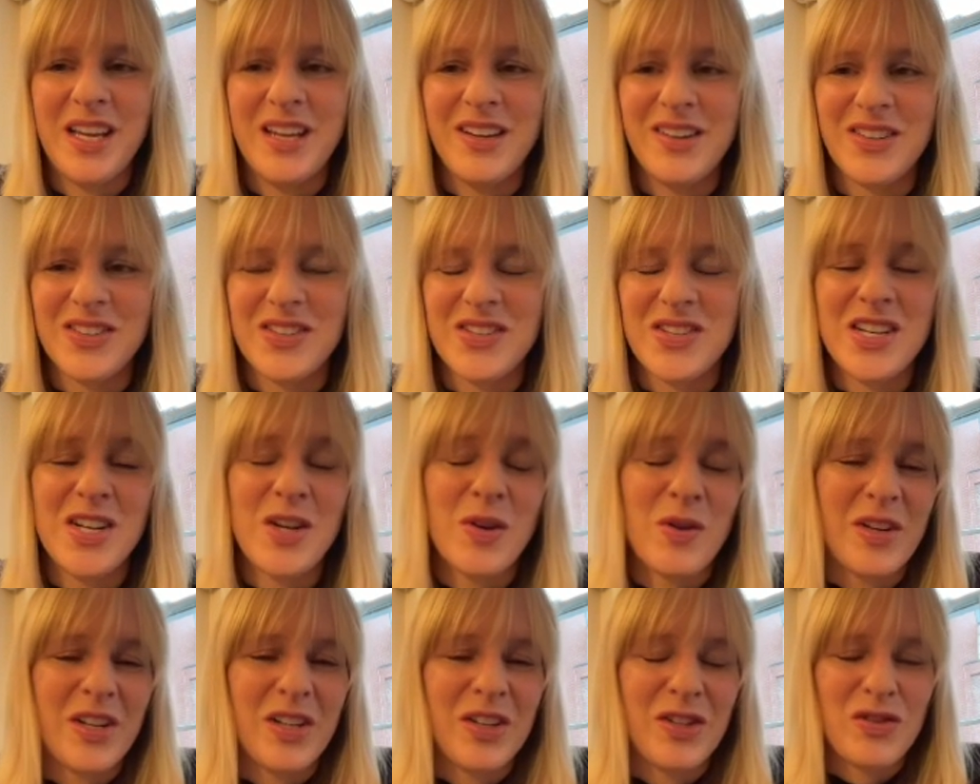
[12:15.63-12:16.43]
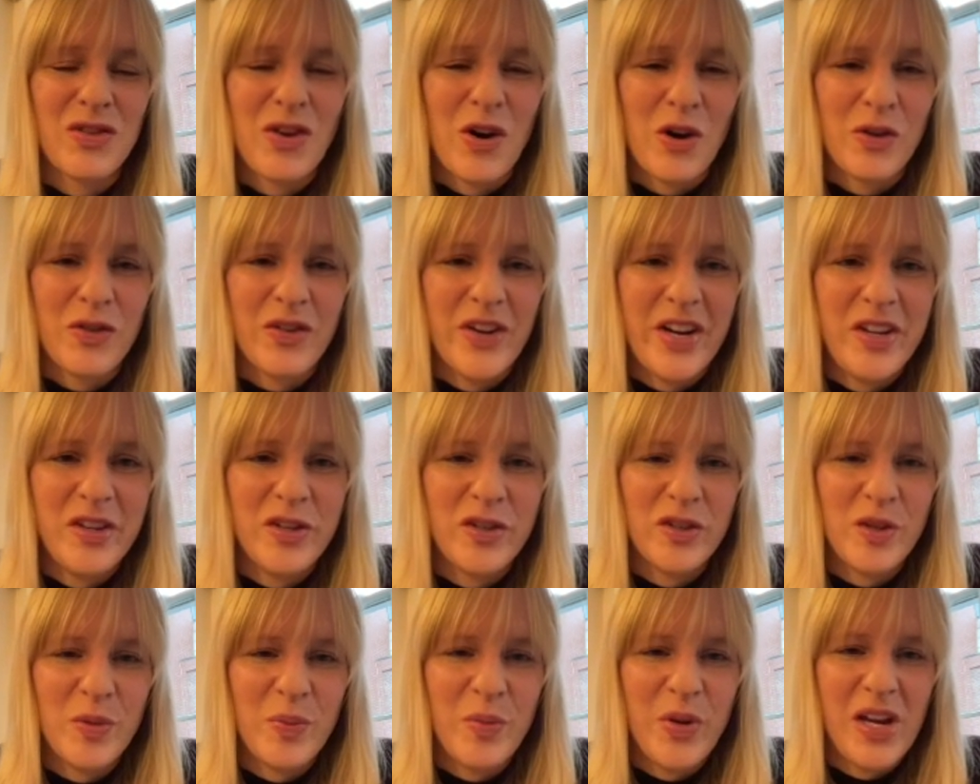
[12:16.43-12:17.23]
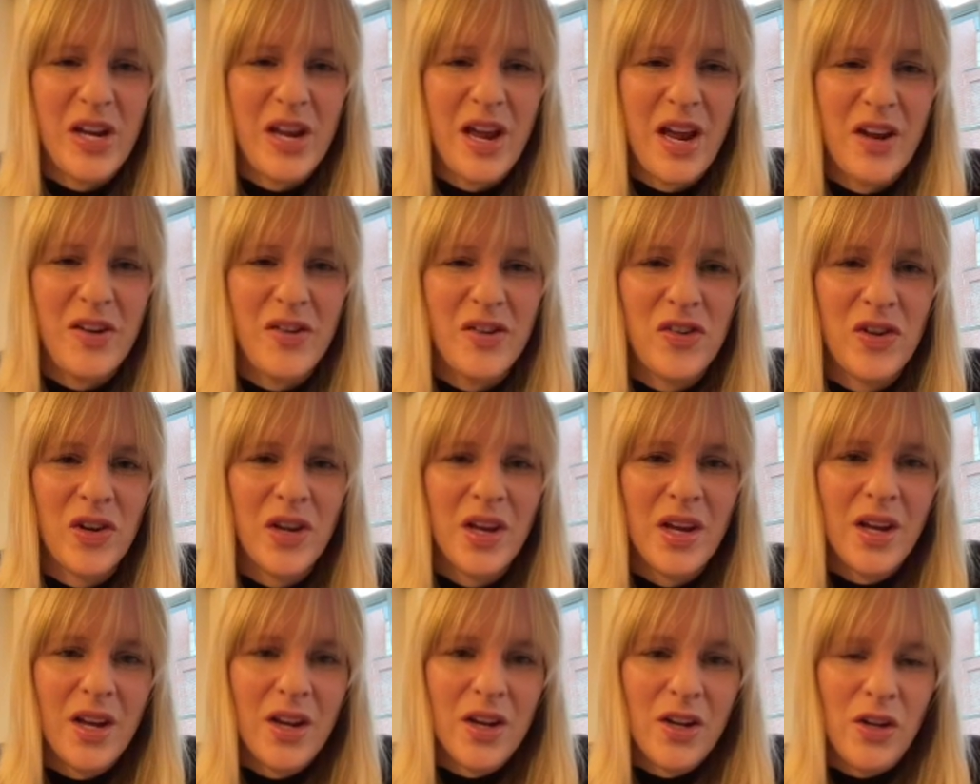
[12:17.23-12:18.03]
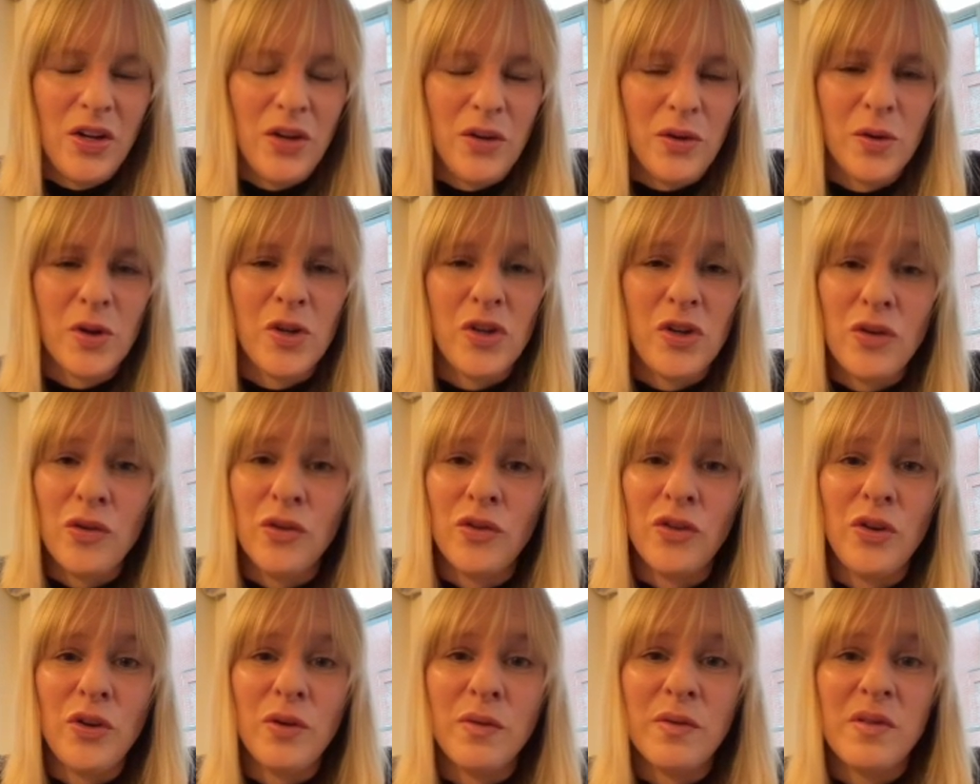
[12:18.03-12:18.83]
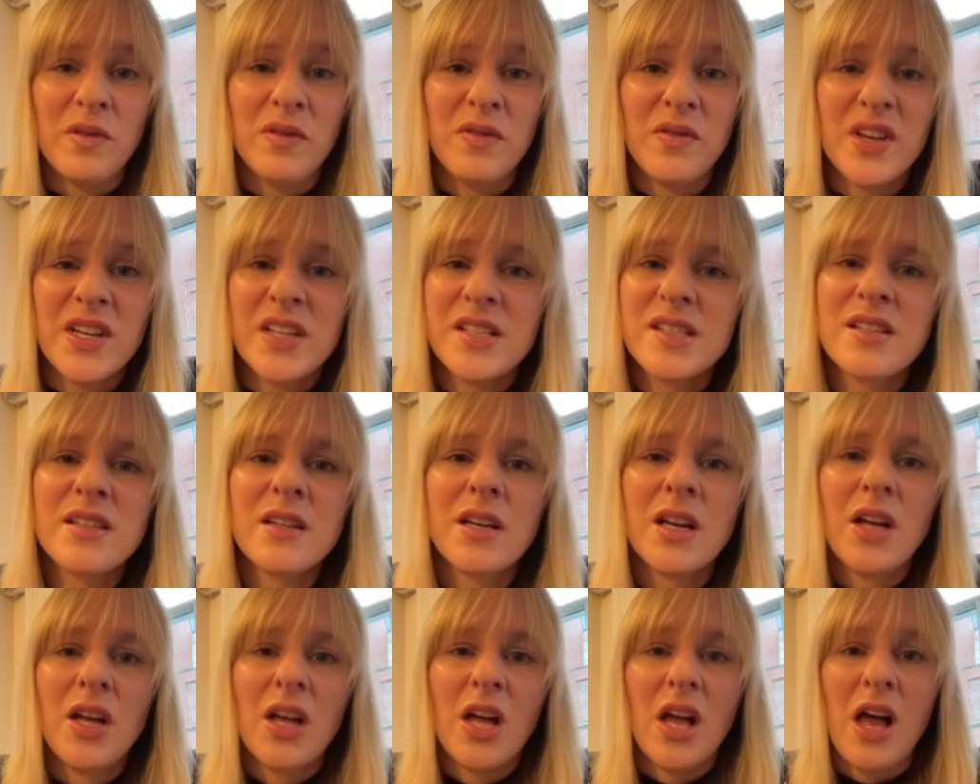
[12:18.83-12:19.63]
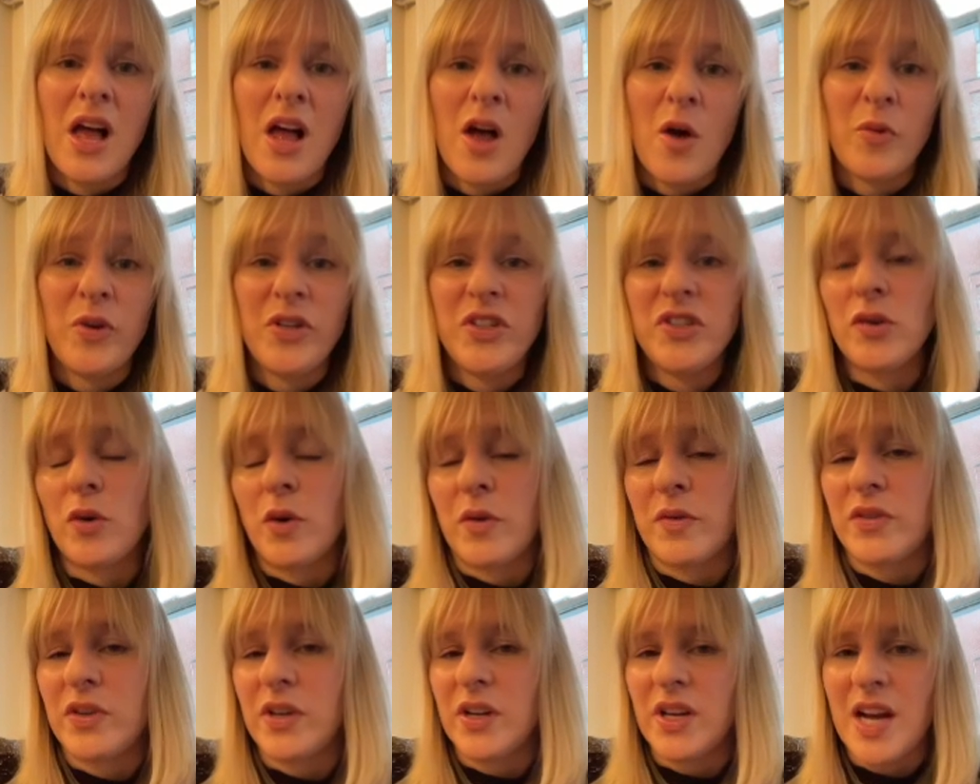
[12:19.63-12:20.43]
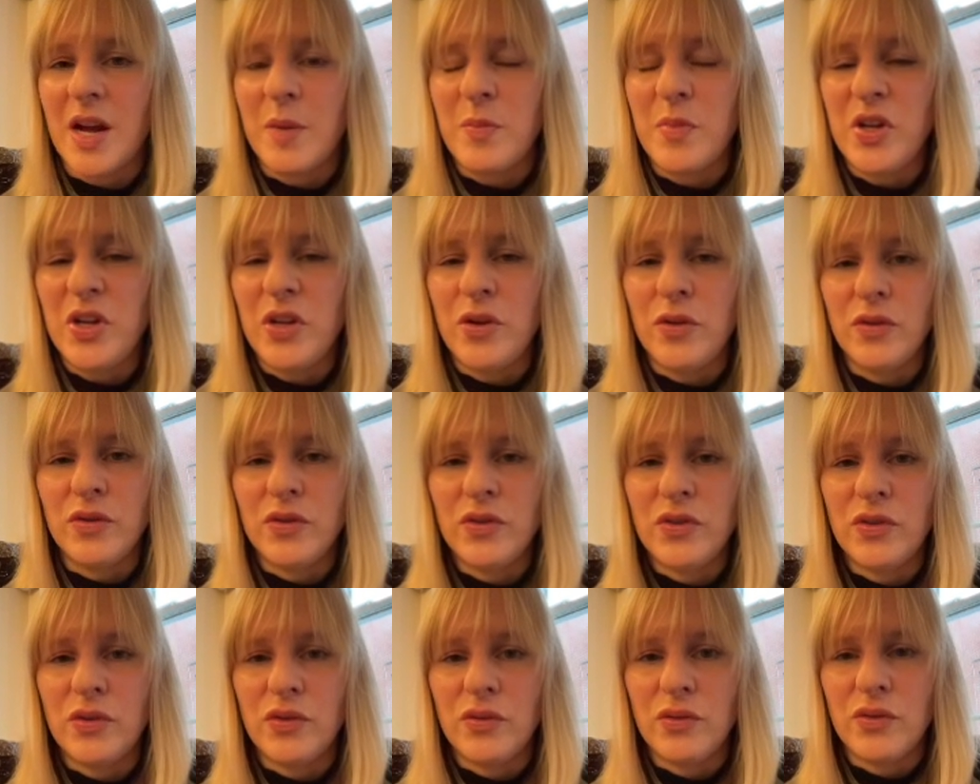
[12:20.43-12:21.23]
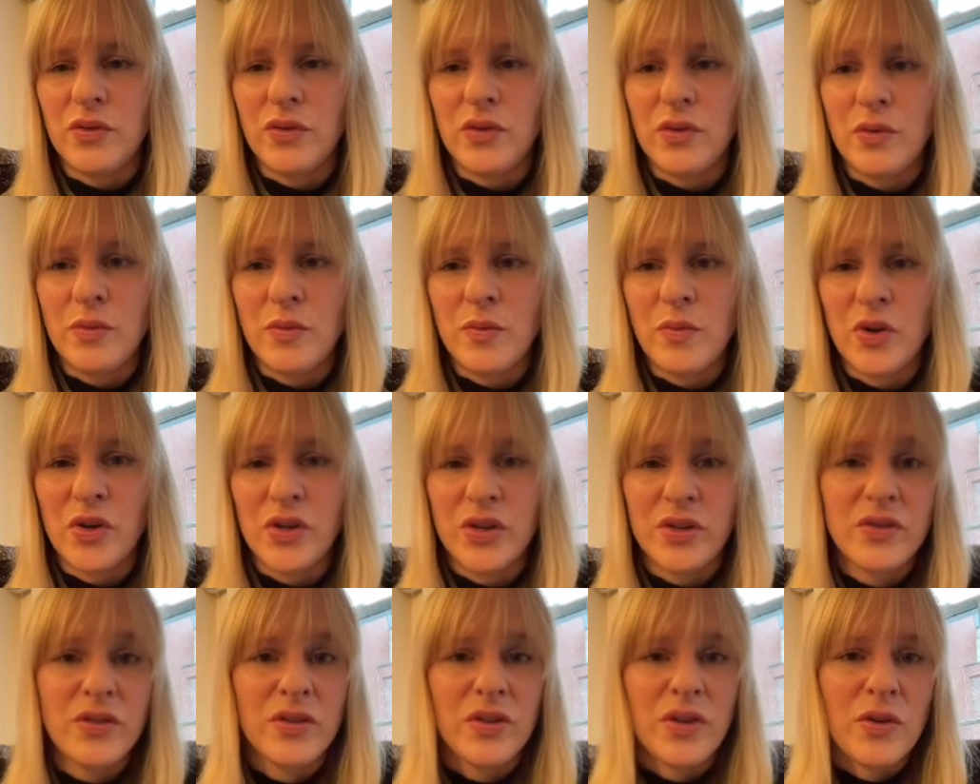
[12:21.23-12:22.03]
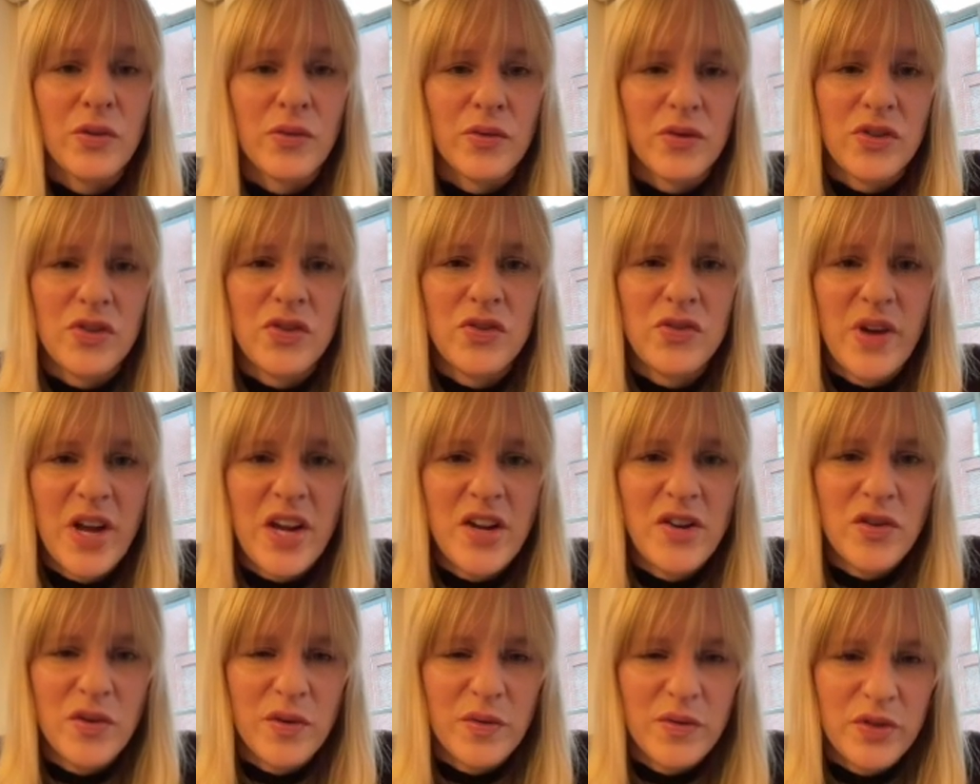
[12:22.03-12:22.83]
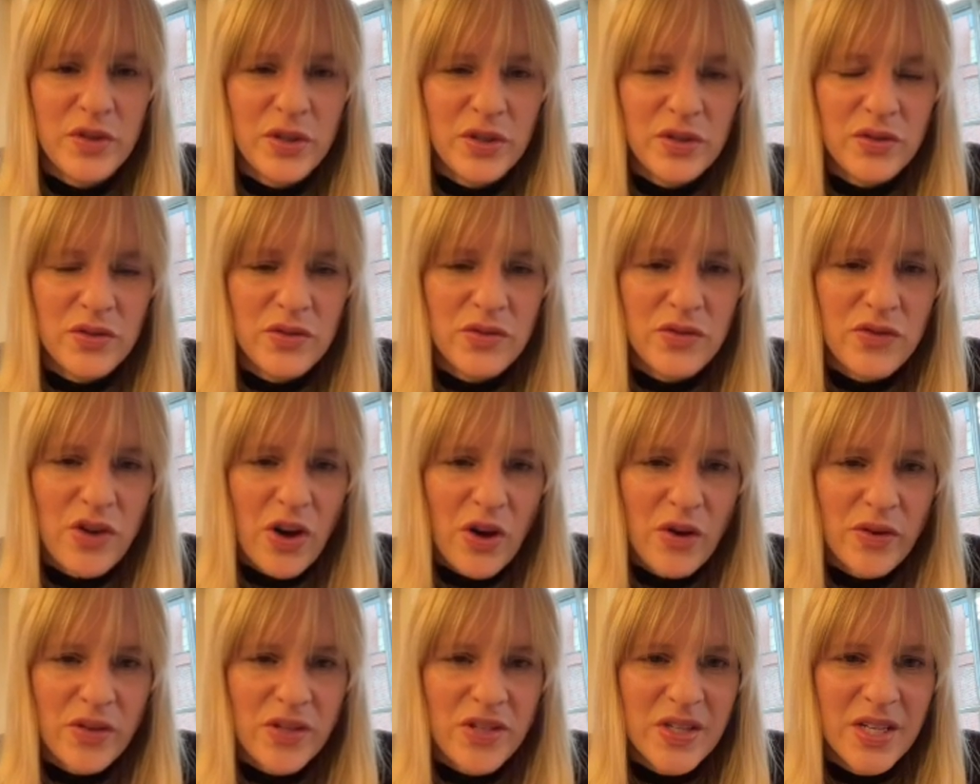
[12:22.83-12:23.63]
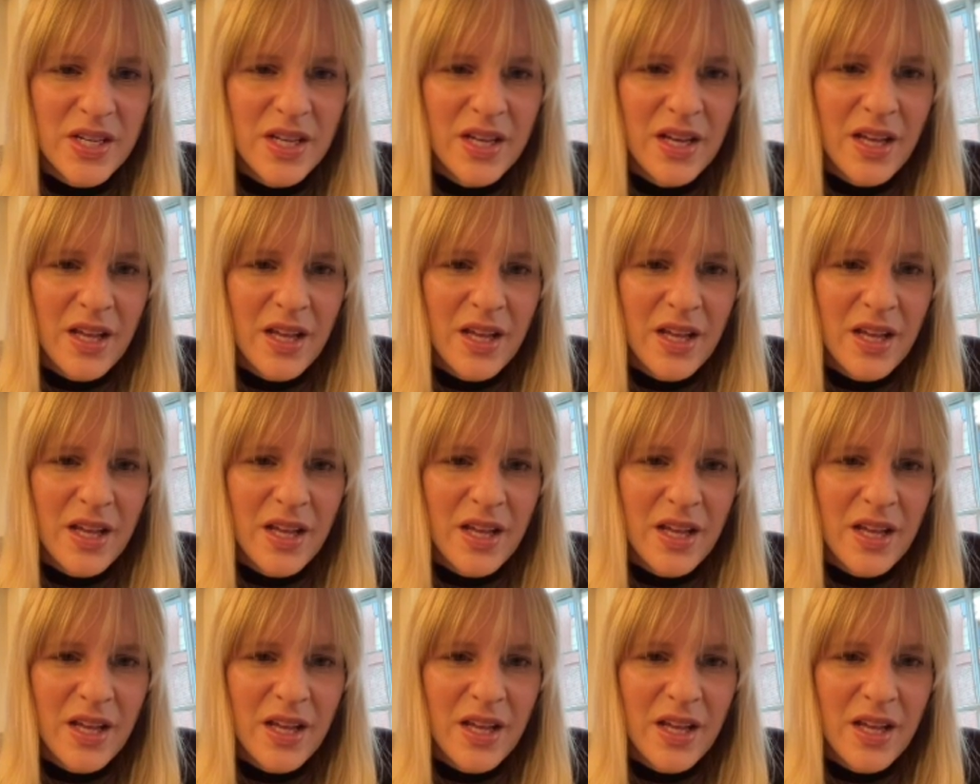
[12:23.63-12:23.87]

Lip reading: considering the drug changes to pH. You could use UV-Vis, which often can be used to monitor the concentration of certain drugs.